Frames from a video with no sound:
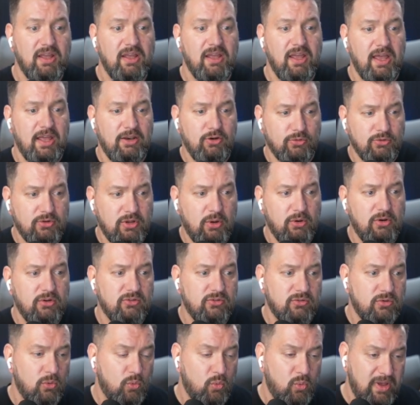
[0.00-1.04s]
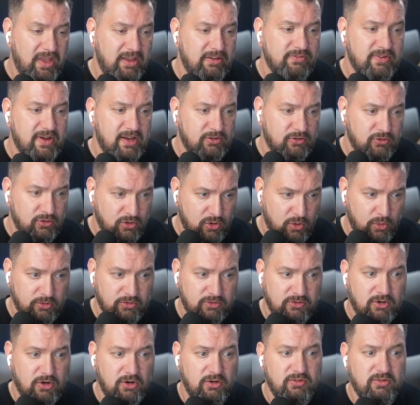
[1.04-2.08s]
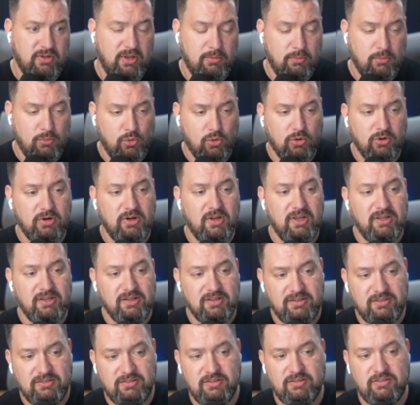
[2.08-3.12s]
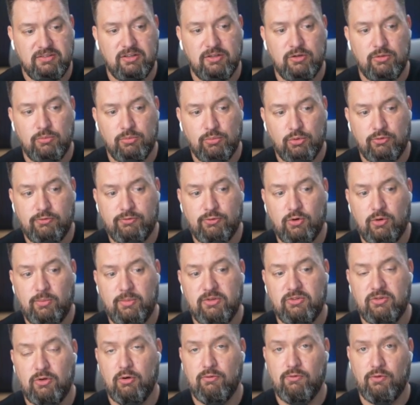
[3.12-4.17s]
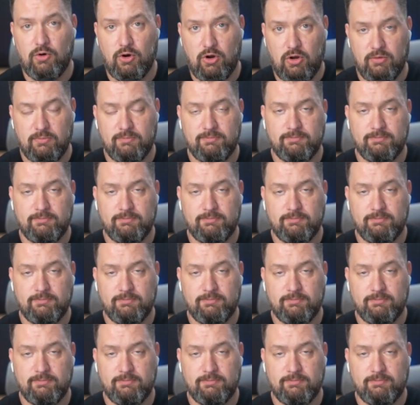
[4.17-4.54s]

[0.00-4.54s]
and you'll notice way faster cold starts and more consistent performance overall.